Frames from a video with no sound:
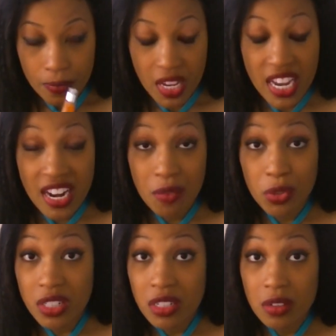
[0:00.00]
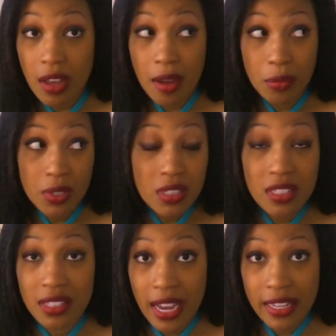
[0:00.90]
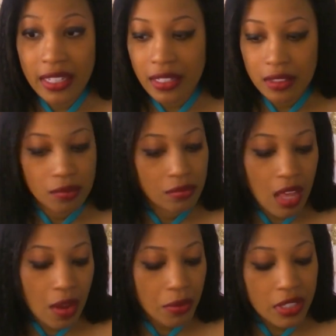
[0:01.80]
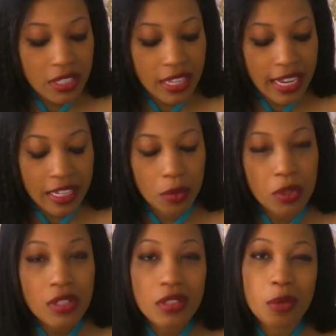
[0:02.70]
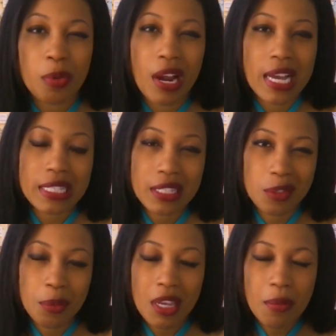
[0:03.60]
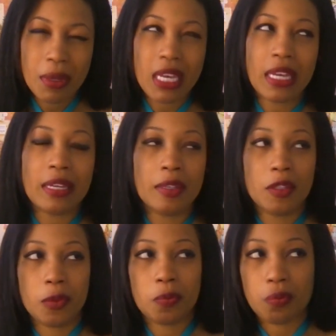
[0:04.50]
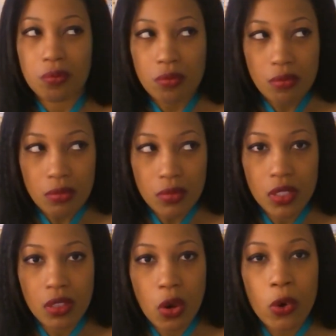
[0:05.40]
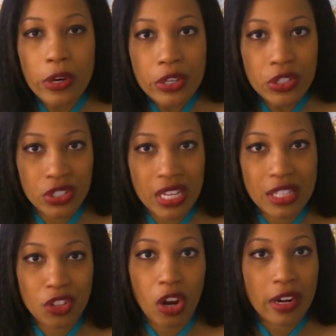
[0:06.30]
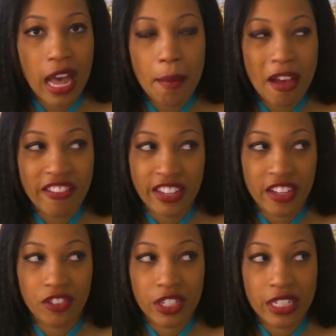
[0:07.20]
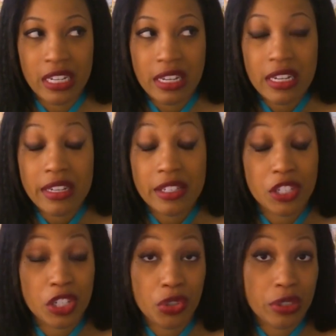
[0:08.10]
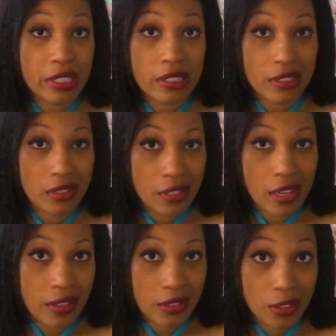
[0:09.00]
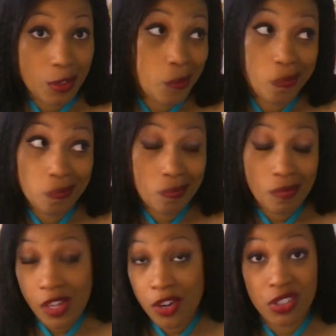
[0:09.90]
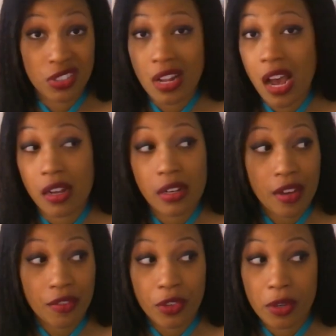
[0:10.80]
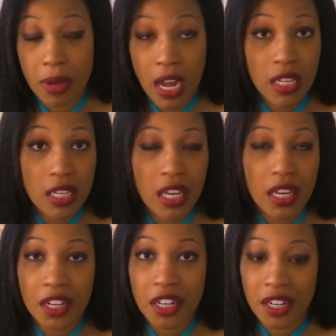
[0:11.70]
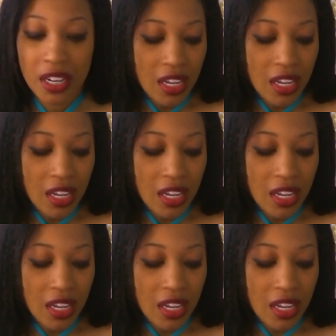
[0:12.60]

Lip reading: And I really like it. I really like it, which surprises me because orange scents are not my favorite citrus scents. They're just not for body care